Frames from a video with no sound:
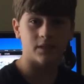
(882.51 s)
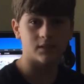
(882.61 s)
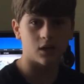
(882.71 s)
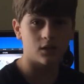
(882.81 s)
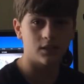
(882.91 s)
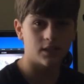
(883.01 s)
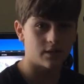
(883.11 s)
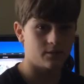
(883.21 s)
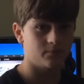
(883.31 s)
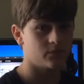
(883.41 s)
that's all in
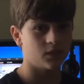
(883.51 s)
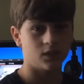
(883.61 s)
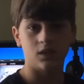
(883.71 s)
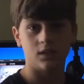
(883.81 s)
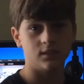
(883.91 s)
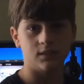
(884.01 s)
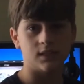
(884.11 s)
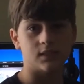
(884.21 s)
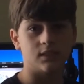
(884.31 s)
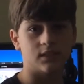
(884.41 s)
there, it
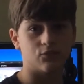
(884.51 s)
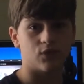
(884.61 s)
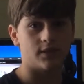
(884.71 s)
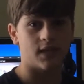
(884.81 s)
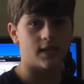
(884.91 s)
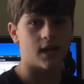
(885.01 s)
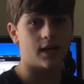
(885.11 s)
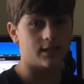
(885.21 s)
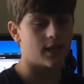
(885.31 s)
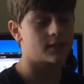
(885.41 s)
doesn't run that
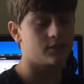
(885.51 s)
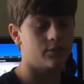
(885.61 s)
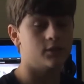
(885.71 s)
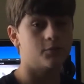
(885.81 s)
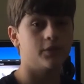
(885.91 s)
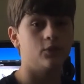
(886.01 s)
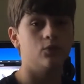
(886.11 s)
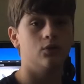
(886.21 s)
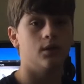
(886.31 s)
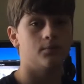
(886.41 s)
hot. It actually runs pretty
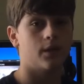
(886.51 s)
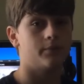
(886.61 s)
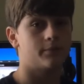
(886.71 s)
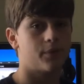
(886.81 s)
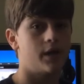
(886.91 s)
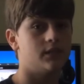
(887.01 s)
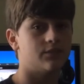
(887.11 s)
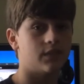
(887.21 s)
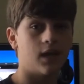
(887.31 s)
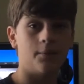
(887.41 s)
cool. I'm surprised
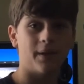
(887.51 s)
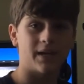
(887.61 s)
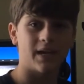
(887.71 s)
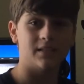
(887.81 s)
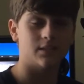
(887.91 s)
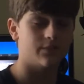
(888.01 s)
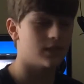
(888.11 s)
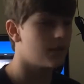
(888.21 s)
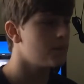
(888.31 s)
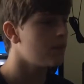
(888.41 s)
for the compact case and everything.